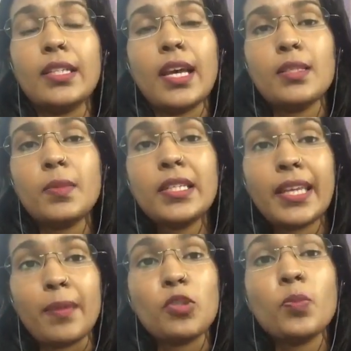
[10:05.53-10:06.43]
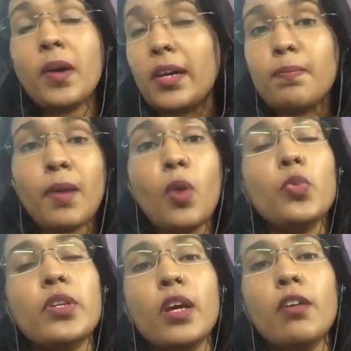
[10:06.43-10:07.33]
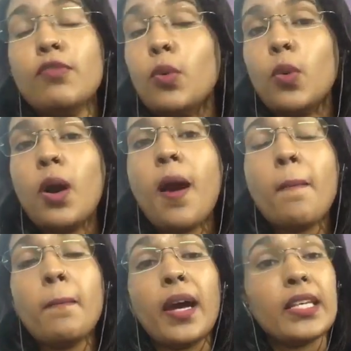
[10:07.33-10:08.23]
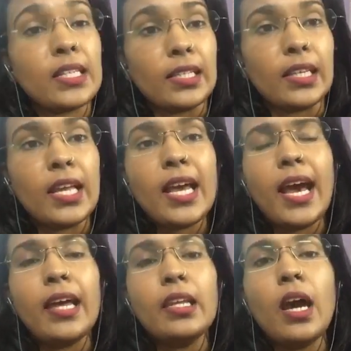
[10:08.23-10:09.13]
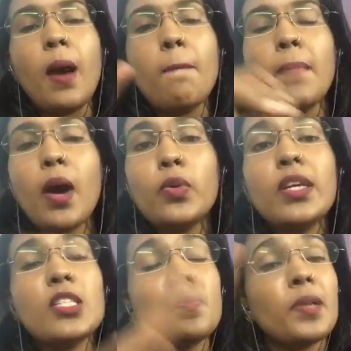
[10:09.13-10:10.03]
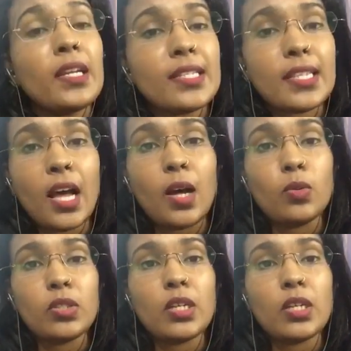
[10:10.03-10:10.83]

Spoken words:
been kept by Maurya for Michael. And Maurya spreads out